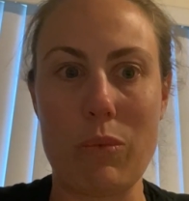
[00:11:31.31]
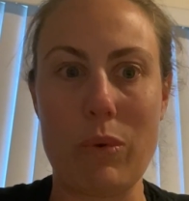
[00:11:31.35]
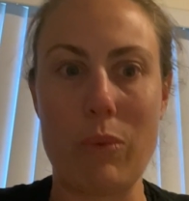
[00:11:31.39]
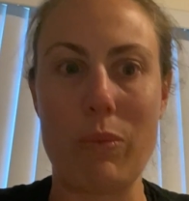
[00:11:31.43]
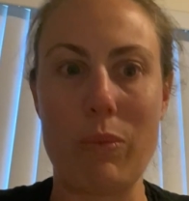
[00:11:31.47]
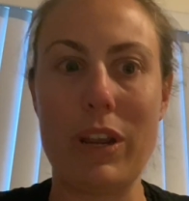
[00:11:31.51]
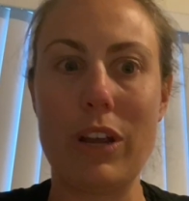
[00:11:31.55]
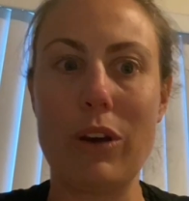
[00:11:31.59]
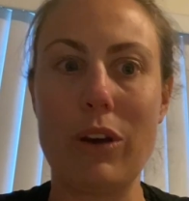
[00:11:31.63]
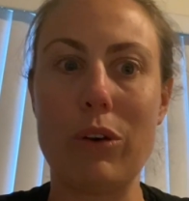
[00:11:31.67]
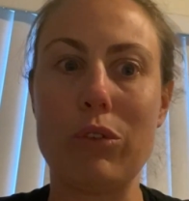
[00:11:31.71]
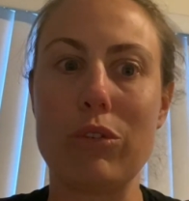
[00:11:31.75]
when
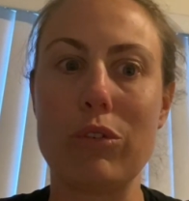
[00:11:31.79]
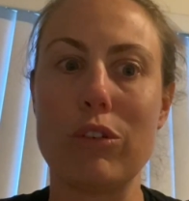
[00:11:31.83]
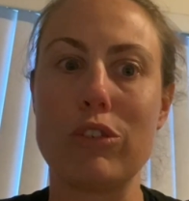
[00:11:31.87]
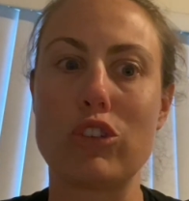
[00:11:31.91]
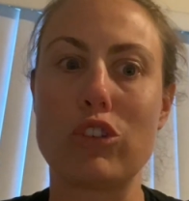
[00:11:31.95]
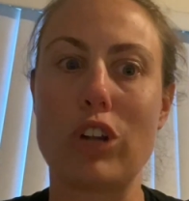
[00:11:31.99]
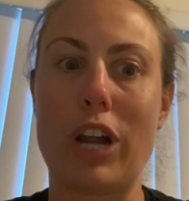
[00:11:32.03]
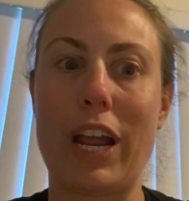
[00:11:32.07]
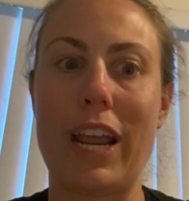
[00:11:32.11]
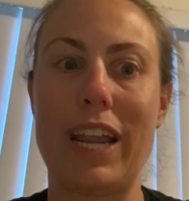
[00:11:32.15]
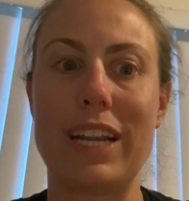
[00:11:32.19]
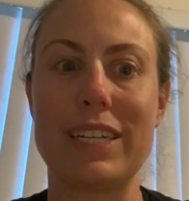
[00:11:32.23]
we go through
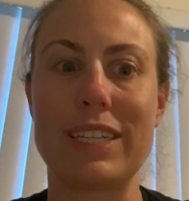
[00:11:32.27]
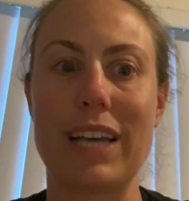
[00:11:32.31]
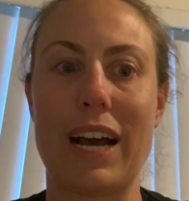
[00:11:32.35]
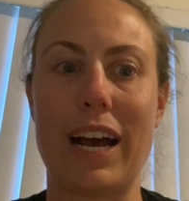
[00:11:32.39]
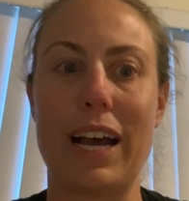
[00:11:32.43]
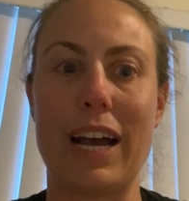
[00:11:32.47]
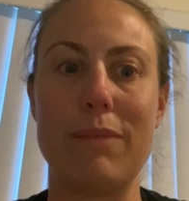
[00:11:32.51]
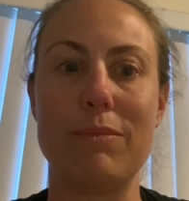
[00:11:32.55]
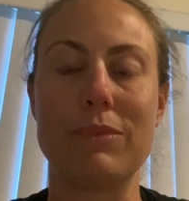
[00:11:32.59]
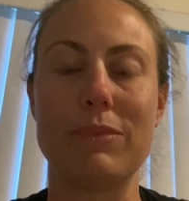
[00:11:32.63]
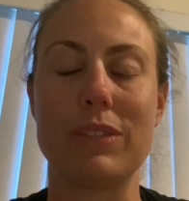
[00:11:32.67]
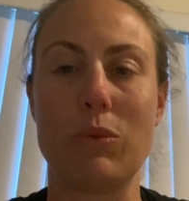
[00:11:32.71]
trying
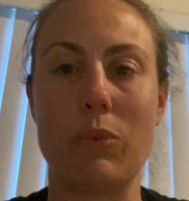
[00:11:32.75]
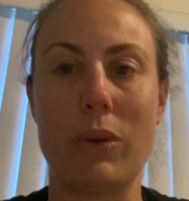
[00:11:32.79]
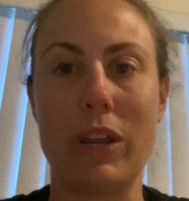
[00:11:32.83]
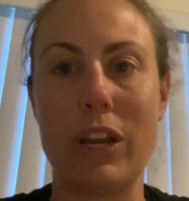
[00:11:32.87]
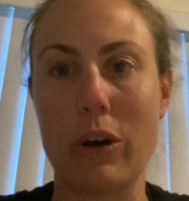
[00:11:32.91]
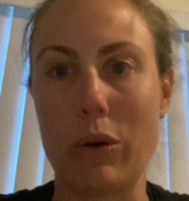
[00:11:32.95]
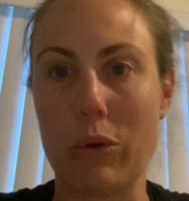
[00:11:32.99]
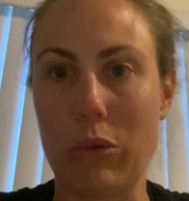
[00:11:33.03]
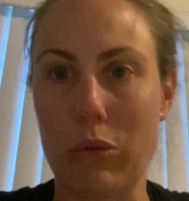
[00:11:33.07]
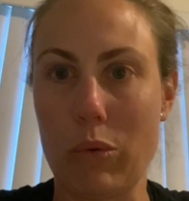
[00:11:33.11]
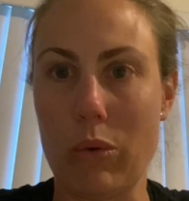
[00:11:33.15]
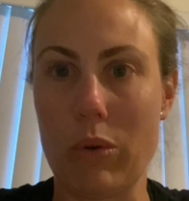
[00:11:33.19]
times and we
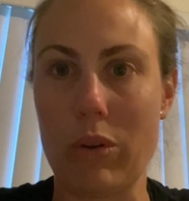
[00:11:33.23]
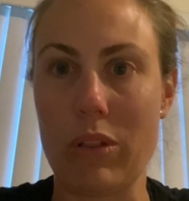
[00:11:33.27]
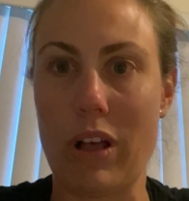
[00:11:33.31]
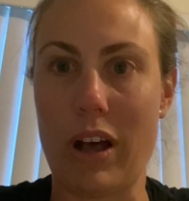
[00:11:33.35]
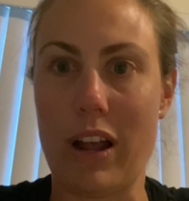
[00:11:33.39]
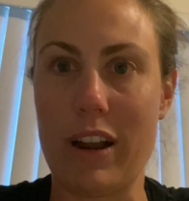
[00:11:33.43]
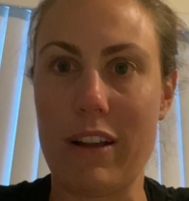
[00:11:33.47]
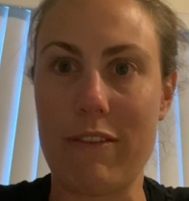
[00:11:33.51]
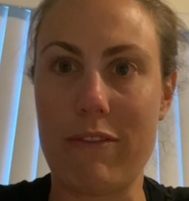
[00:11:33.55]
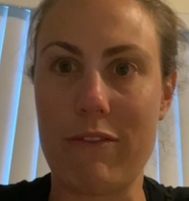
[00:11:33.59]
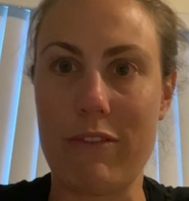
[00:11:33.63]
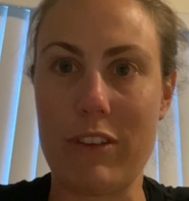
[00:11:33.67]
go through a
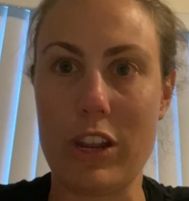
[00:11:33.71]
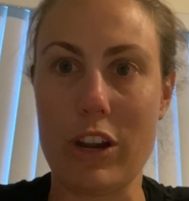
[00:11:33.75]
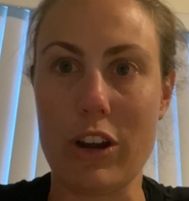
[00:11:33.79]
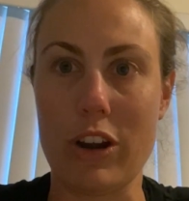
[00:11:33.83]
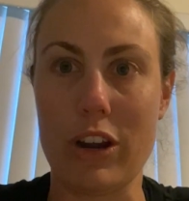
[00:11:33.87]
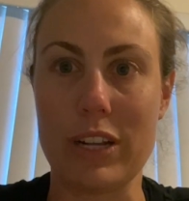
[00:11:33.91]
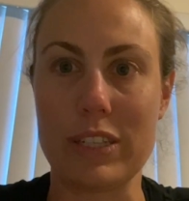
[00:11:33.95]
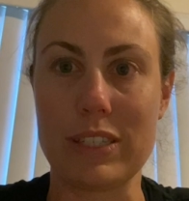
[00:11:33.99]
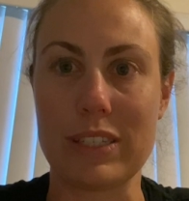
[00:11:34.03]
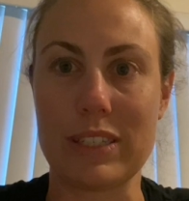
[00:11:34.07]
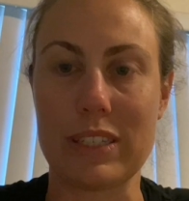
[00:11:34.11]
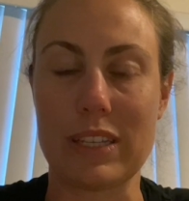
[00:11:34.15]
lot of
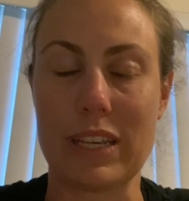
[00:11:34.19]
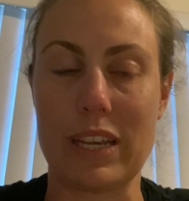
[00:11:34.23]
fear,